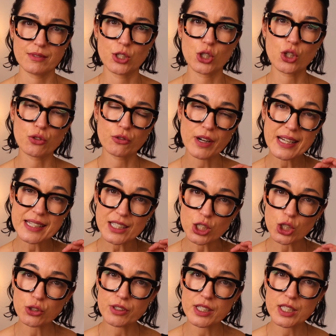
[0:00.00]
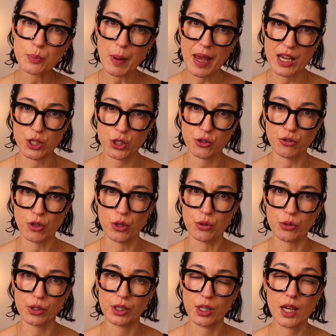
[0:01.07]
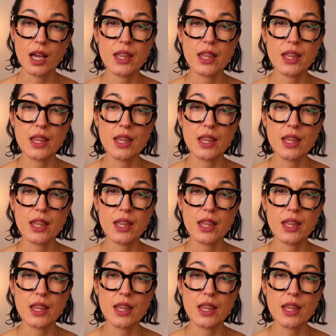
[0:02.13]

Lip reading: to create a crisp hair stroke.